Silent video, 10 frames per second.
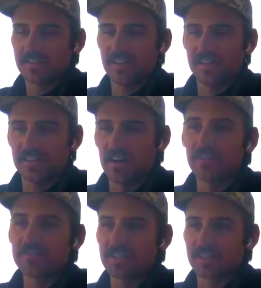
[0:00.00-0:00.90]
is,
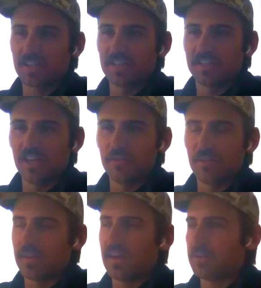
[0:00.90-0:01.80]
just the
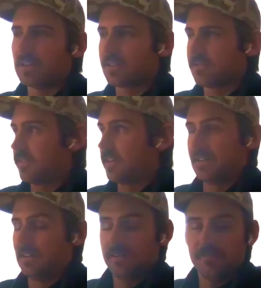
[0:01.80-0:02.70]
continued theme is
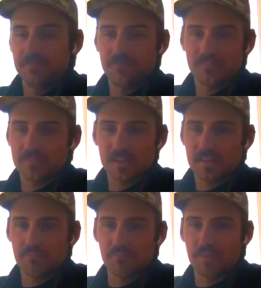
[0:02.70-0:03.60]

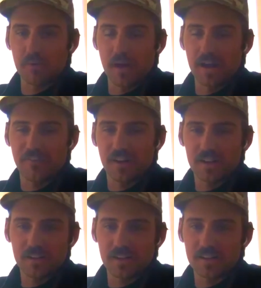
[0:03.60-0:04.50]
be ready for
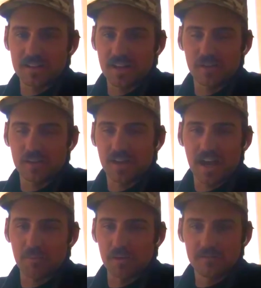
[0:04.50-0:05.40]
anything because everything can
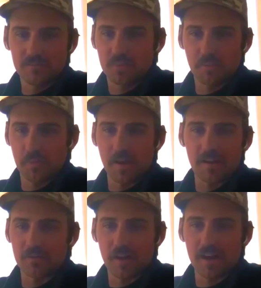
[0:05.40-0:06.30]
happen. Be
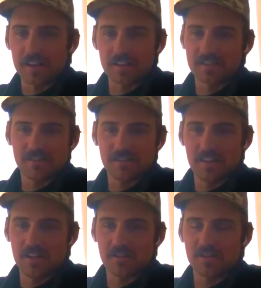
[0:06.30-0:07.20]
prepared and ready because
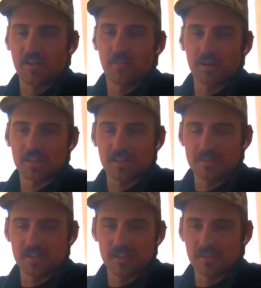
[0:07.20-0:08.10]
there's so much that
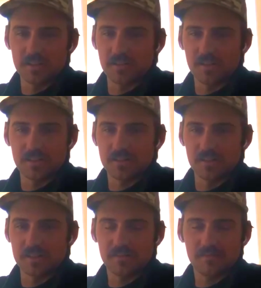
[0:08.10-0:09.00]
goes into it. So
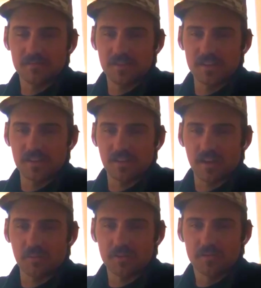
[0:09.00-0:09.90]
it's
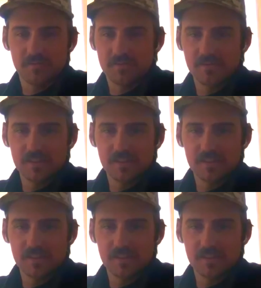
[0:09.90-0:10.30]
incredible.